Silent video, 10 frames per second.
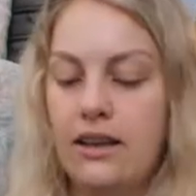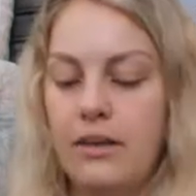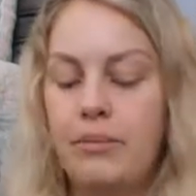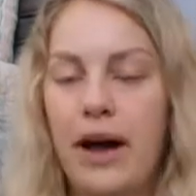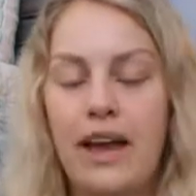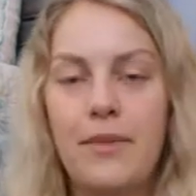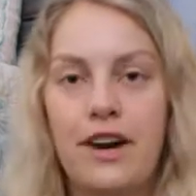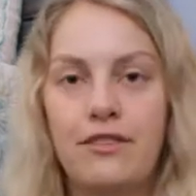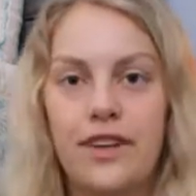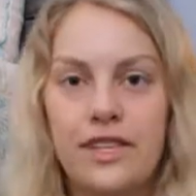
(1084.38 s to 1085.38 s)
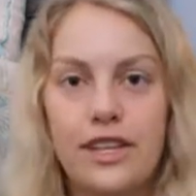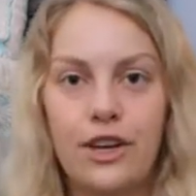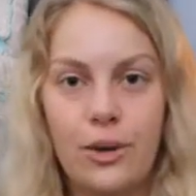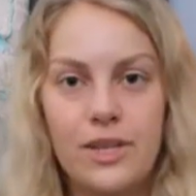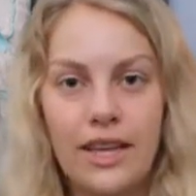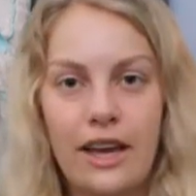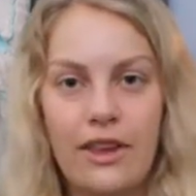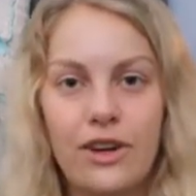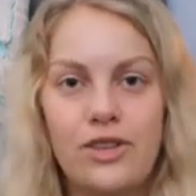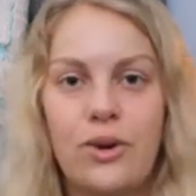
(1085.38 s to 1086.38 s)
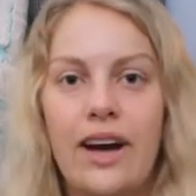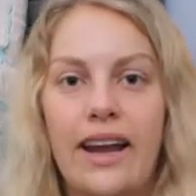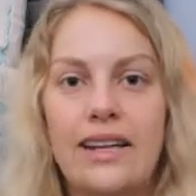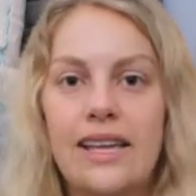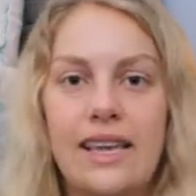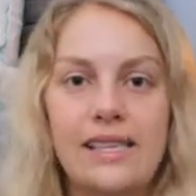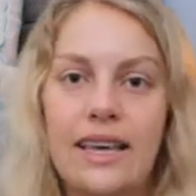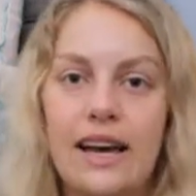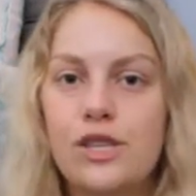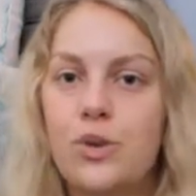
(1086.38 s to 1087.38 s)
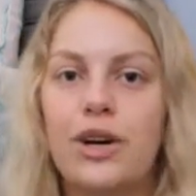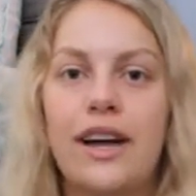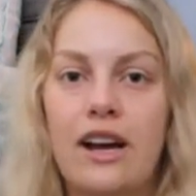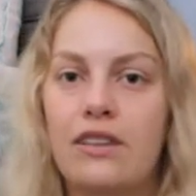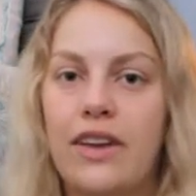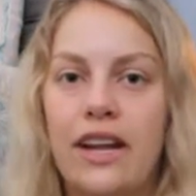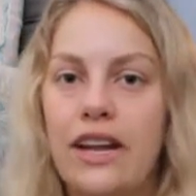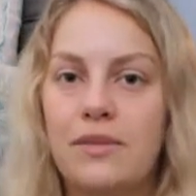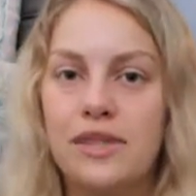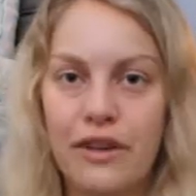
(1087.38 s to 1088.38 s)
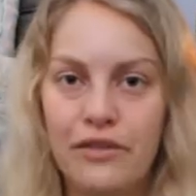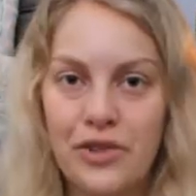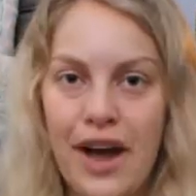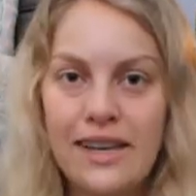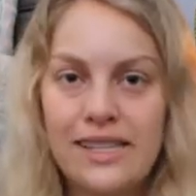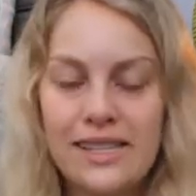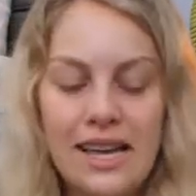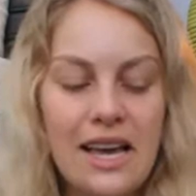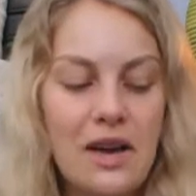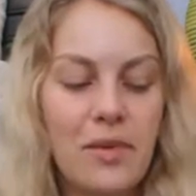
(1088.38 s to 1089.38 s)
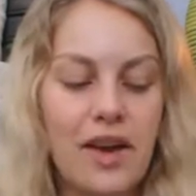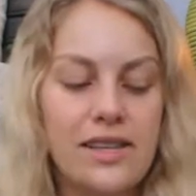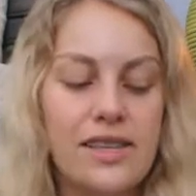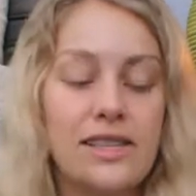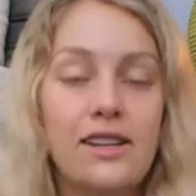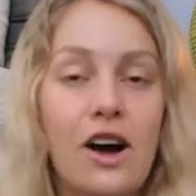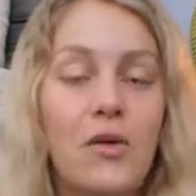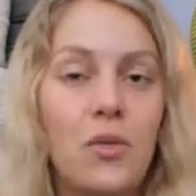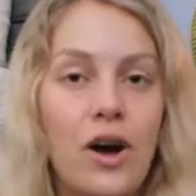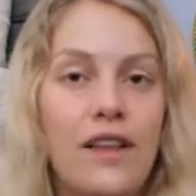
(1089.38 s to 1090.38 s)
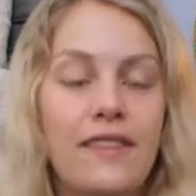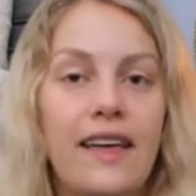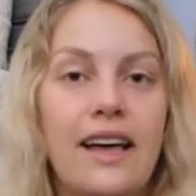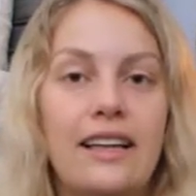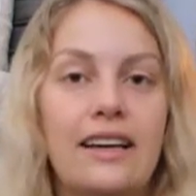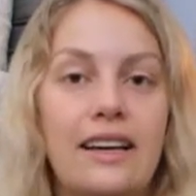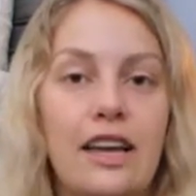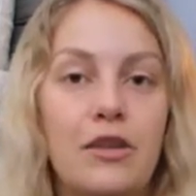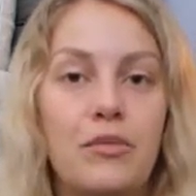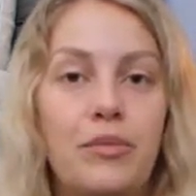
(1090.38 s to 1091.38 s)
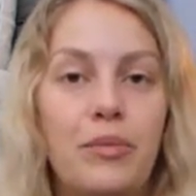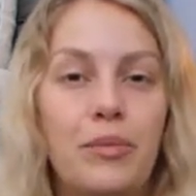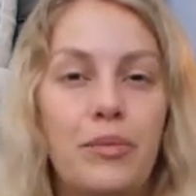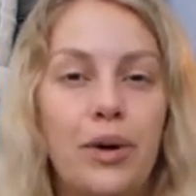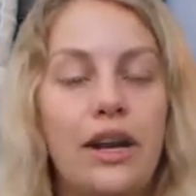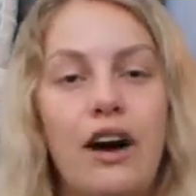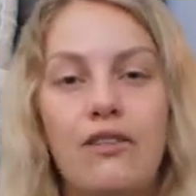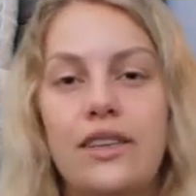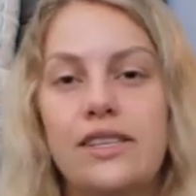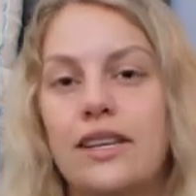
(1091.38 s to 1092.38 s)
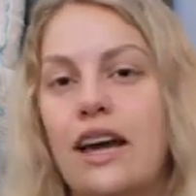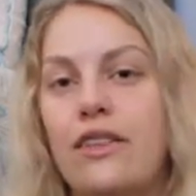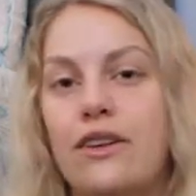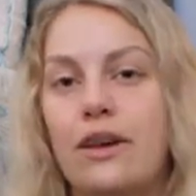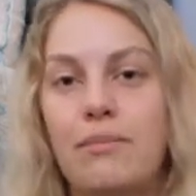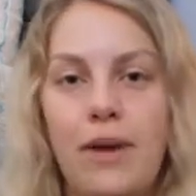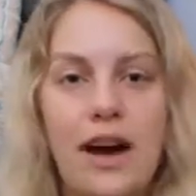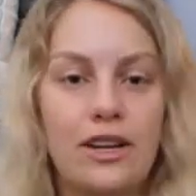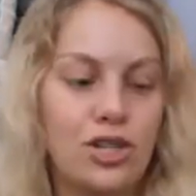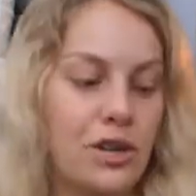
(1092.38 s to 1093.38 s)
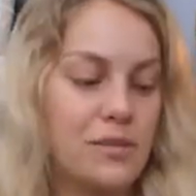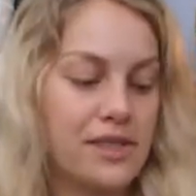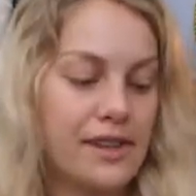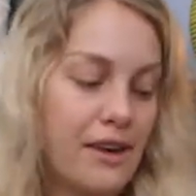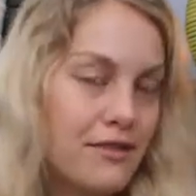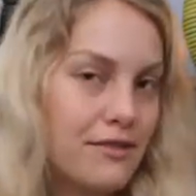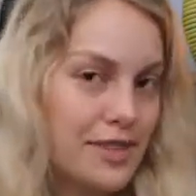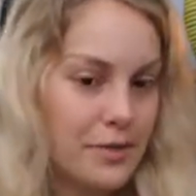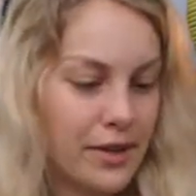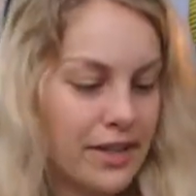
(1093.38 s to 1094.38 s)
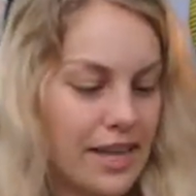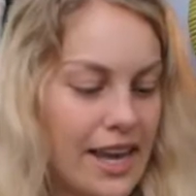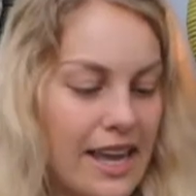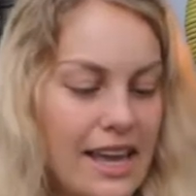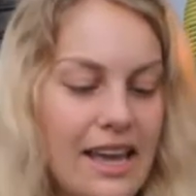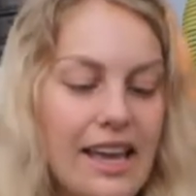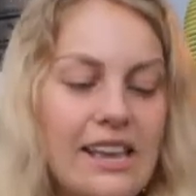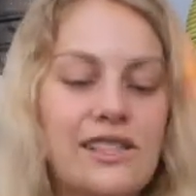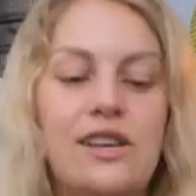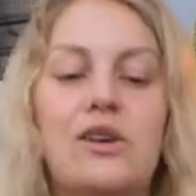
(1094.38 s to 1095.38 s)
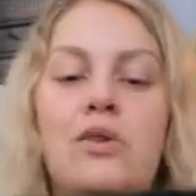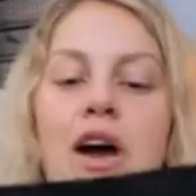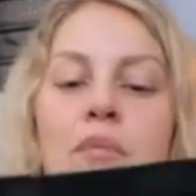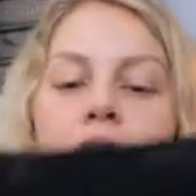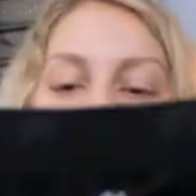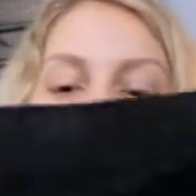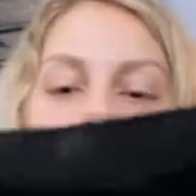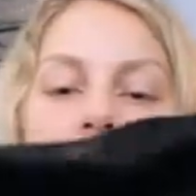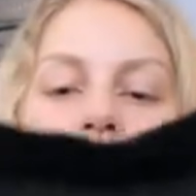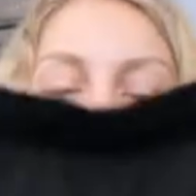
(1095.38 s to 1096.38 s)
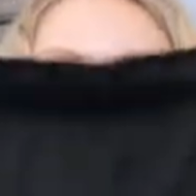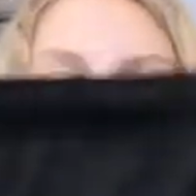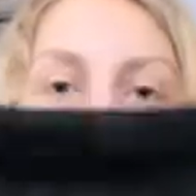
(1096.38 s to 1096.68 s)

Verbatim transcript: buy him outfits that go together so it kind of takes the guesswork out of getting himself dressed because he's not one that can put outfits together that match himself typically. So I bought him these